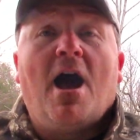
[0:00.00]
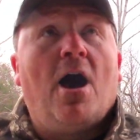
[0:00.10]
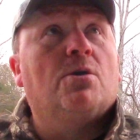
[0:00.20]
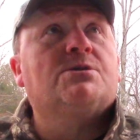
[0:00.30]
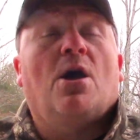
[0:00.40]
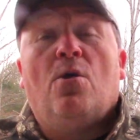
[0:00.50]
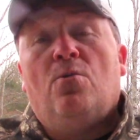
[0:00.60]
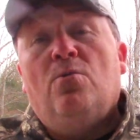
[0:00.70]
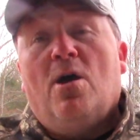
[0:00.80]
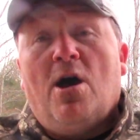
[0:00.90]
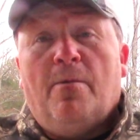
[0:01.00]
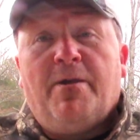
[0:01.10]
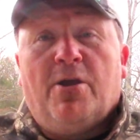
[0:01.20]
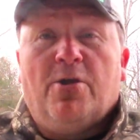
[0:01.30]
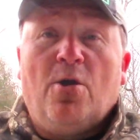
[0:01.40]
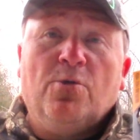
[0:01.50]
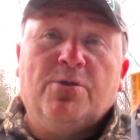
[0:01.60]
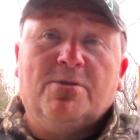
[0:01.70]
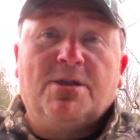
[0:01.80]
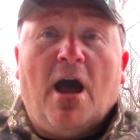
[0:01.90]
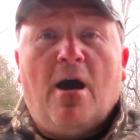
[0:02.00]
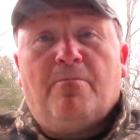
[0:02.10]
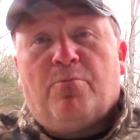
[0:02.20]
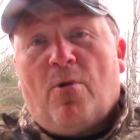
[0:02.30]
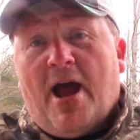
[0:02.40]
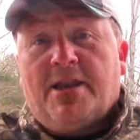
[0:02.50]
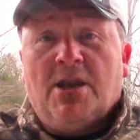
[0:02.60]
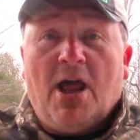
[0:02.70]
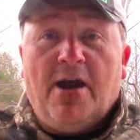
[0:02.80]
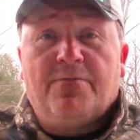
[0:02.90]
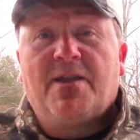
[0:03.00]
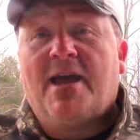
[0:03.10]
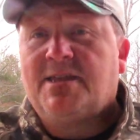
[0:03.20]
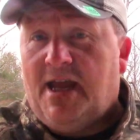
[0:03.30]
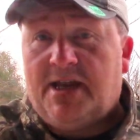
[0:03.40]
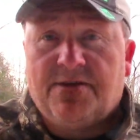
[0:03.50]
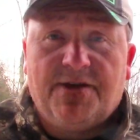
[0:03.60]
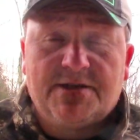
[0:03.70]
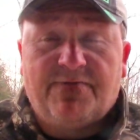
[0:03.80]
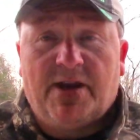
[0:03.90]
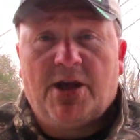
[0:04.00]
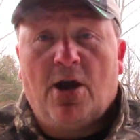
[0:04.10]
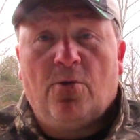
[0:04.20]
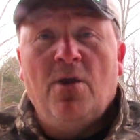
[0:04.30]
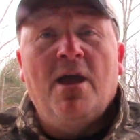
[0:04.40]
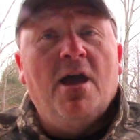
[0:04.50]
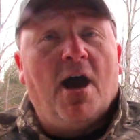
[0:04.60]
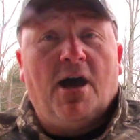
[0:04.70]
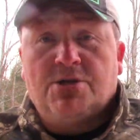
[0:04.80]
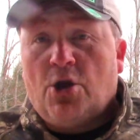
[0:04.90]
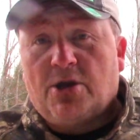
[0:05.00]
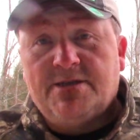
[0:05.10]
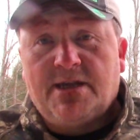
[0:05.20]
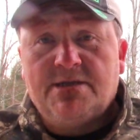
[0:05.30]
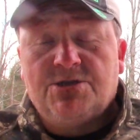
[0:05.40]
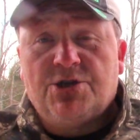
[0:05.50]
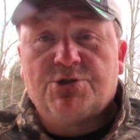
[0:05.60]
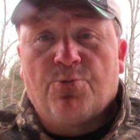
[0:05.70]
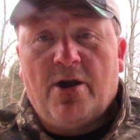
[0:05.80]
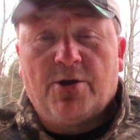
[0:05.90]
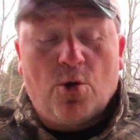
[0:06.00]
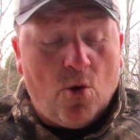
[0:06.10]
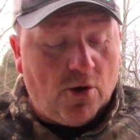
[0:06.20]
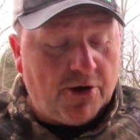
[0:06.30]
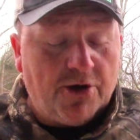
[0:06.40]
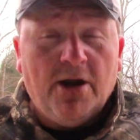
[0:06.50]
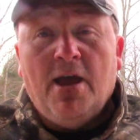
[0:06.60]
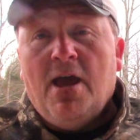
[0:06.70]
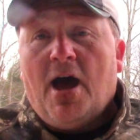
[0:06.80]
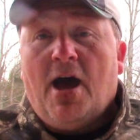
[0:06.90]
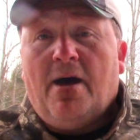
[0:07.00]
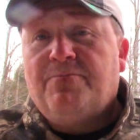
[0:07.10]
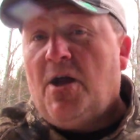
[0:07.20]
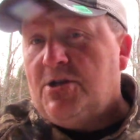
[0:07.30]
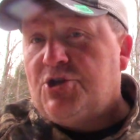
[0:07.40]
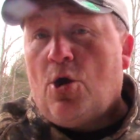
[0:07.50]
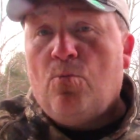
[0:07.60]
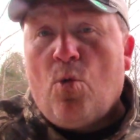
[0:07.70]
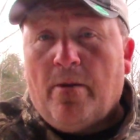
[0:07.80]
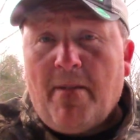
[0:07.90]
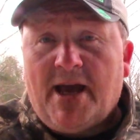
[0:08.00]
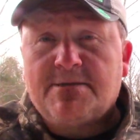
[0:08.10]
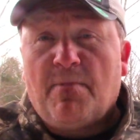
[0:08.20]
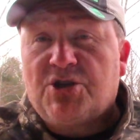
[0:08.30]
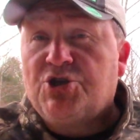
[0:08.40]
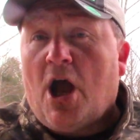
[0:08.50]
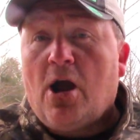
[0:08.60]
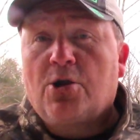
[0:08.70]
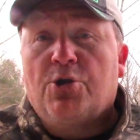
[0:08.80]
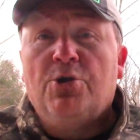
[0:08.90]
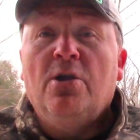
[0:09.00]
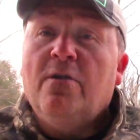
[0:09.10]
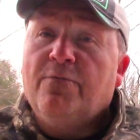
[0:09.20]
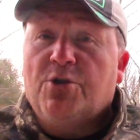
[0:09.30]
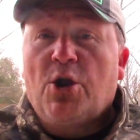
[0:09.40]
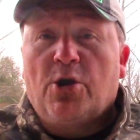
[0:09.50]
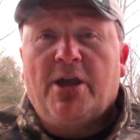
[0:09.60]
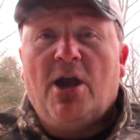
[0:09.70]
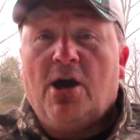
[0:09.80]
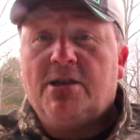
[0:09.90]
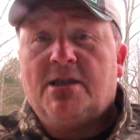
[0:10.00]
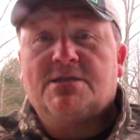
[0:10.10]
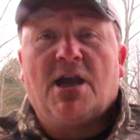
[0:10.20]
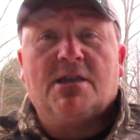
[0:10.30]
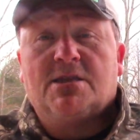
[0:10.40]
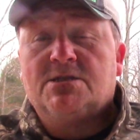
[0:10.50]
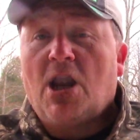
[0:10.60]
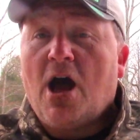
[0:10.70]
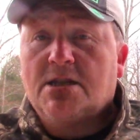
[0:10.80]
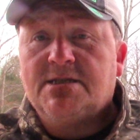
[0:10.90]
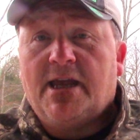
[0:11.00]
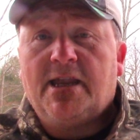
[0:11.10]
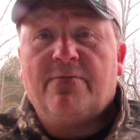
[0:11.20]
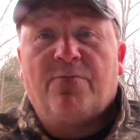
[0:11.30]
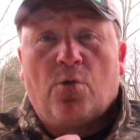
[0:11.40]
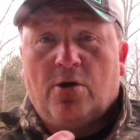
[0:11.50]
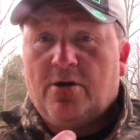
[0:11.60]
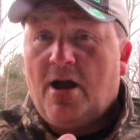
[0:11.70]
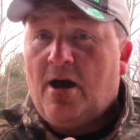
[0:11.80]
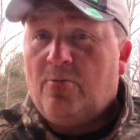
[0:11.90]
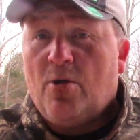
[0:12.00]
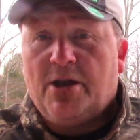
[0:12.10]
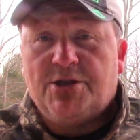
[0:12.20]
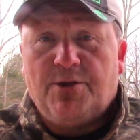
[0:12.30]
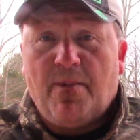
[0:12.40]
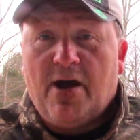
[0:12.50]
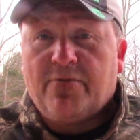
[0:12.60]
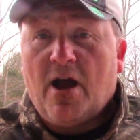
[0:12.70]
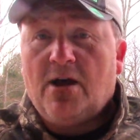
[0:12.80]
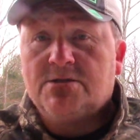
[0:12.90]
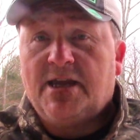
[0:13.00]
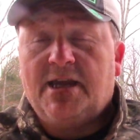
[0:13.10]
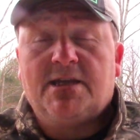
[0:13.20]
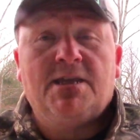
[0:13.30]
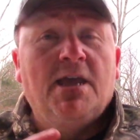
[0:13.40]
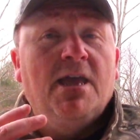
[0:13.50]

Also up here on the top, right and left at the end of this video. Uh, turkey season's just around the corner. Uh, I've done showed one mask by Shocker for turkey hunting. It's got the slots in it for uh, running your mouth calls in